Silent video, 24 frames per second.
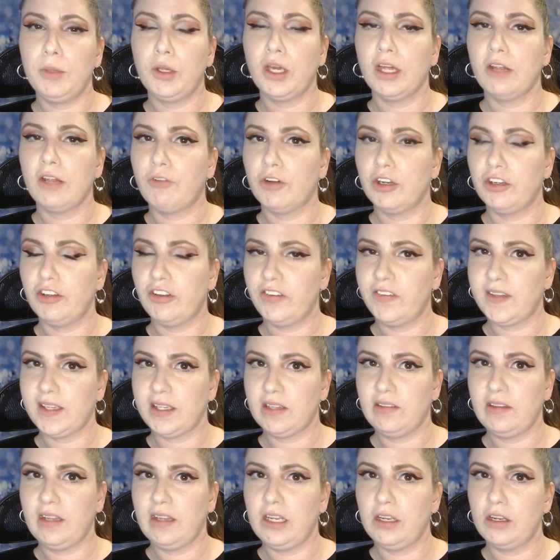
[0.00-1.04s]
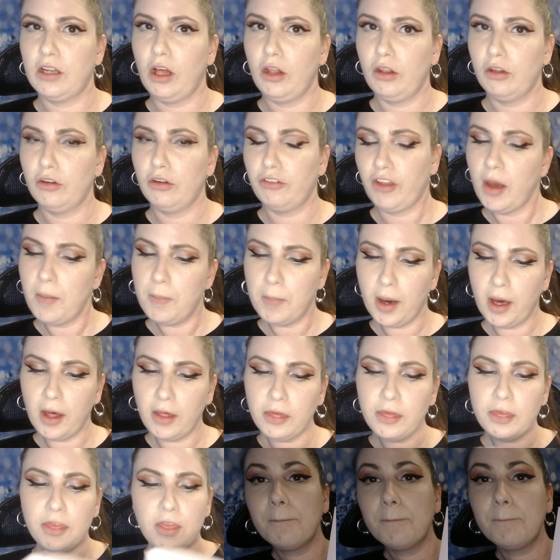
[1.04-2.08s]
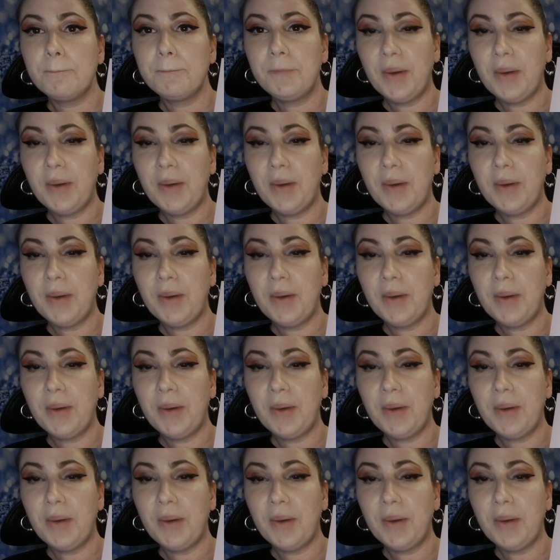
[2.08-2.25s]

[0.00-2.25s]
you get for just $16 a month.